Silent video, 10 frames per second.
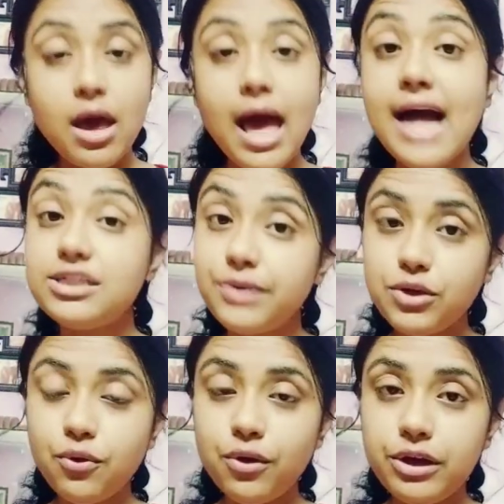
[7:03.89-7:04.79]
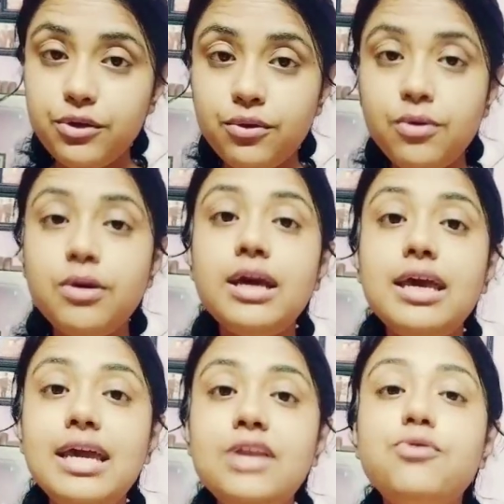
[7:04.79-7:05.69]
As we told you,
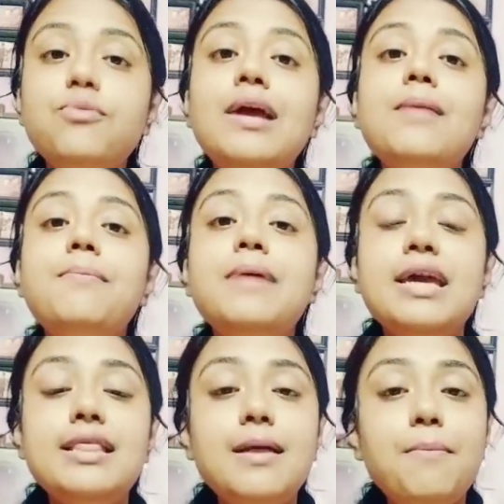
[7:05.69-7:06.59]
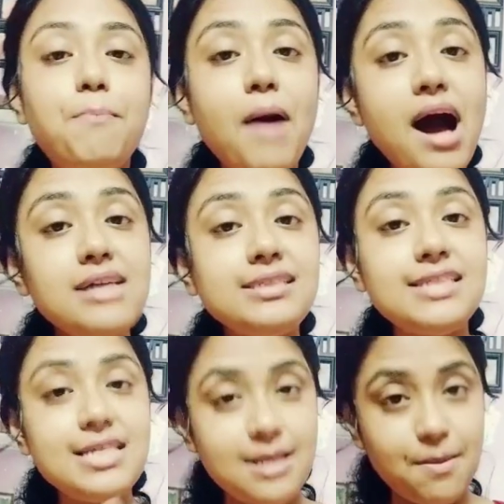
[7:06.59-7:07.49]
it will be the past
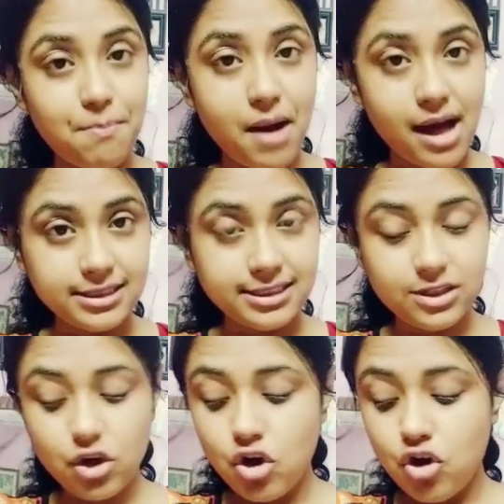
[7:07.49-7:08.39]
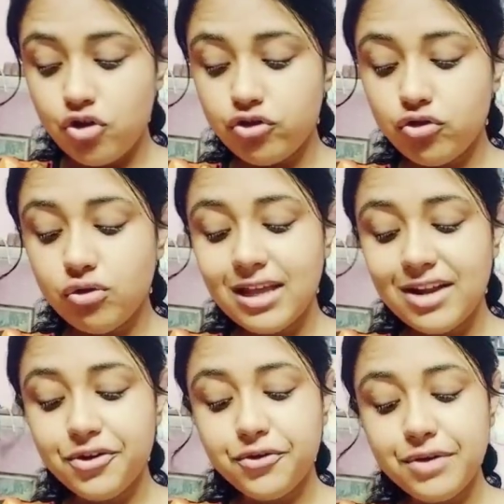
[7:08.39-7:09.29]
in the past. So
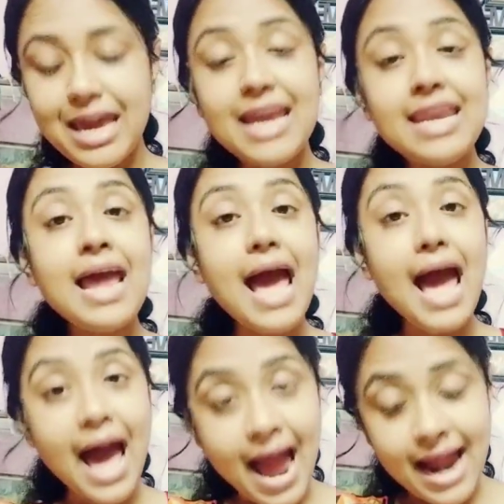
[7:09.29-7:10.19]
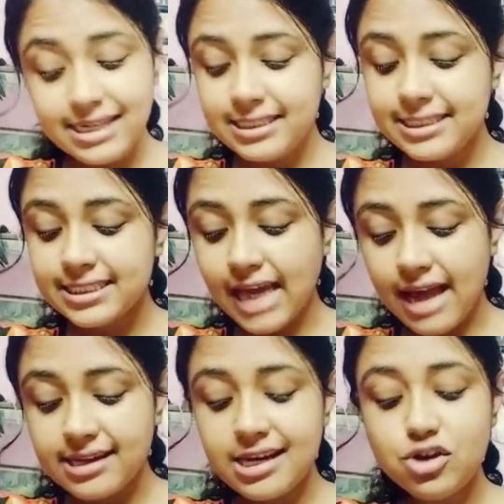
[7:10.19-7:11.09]
the train had
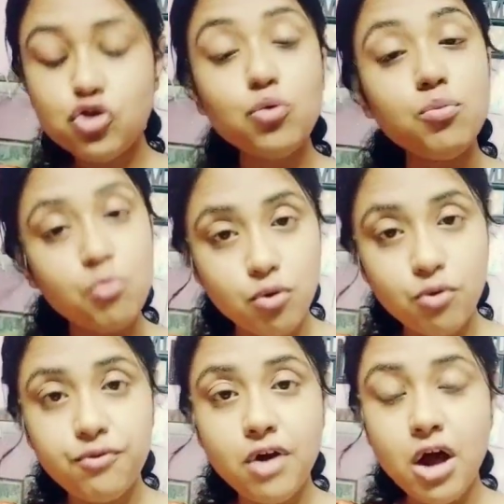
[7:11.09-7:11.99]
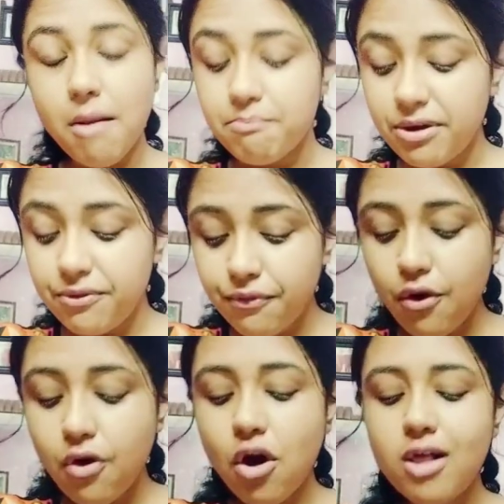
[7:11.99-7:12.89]
started to move
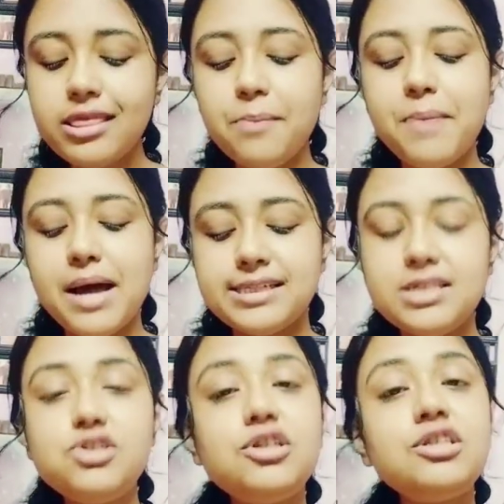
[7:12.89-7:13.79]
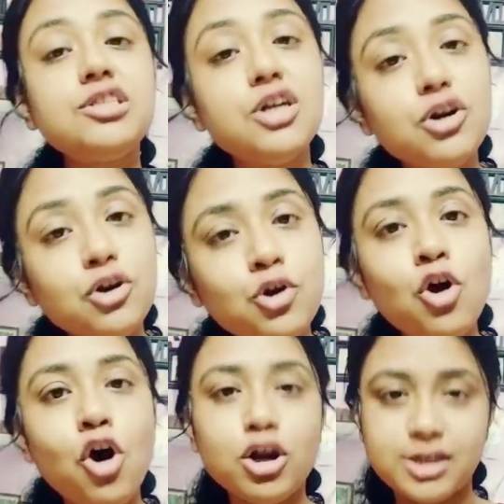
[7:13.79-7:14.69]
before all the passengers
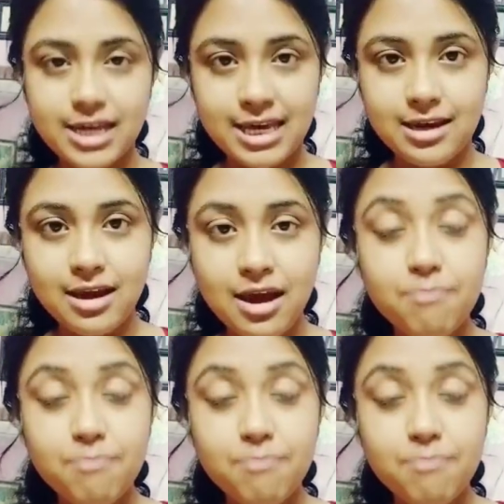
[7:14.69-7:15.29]
got in.